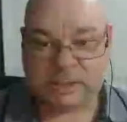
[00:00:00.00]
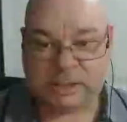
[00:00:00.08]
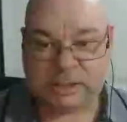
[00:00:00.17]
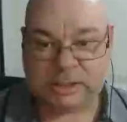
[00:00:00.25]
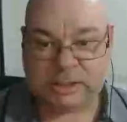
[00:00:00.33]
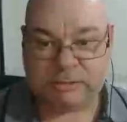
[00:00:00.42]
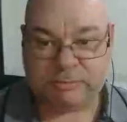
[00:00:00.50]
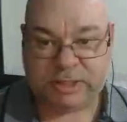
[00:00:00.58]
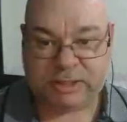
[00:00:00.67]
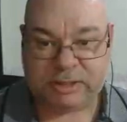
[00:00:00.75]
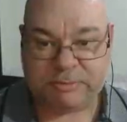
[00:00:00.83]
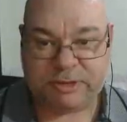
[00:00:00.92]
And
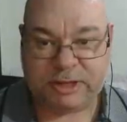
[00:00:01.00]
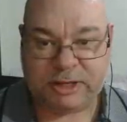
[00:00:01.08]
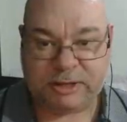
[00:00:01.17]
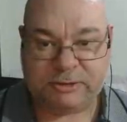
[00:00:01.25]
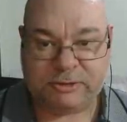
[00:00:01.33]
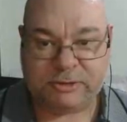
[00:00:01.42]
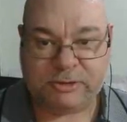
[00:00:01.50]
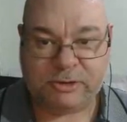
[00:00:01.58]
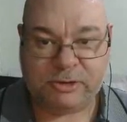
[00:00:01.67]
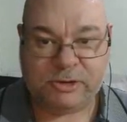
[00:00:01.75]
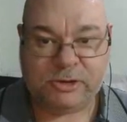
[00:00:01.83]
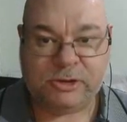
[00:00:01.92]
pick up that.
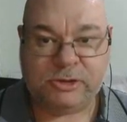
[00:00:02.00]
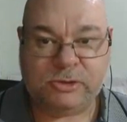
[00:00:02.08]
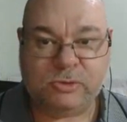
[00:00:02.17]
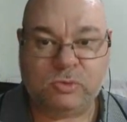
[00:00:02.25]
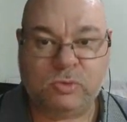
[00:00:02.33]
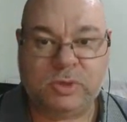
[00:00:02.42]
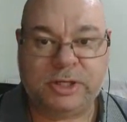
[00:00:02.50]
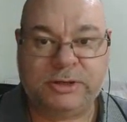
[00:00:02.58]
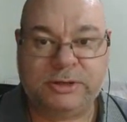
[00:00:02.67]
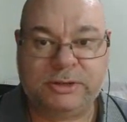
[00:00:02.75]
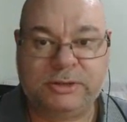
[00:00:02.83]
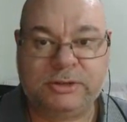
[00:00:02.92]
1,
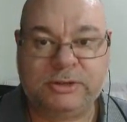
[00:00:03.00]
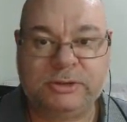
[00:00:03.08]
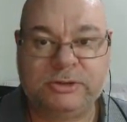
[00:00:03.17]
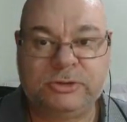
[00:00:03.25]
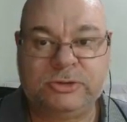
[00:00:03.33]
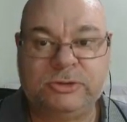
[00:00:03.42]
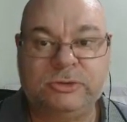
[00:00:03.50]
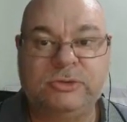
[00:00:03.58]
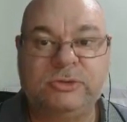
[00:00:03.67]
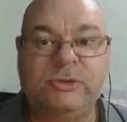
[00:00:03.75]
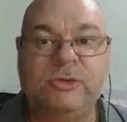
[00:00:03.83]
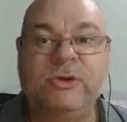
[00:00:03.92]
2,
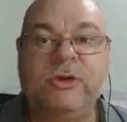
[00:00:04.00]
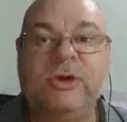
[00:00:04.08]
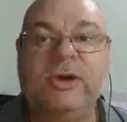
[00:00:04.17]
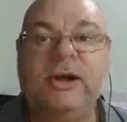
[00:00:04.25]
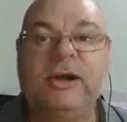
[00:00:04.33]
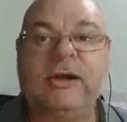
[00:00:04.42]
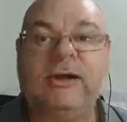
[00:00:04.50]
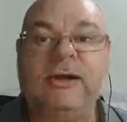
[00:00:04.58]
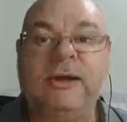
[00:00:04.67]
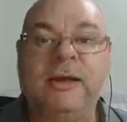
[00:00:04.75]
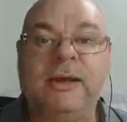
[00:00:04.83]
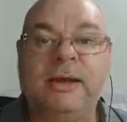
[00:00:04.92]

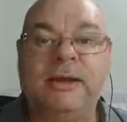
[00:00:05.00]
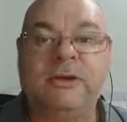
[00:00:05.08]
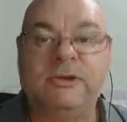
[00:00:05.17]
and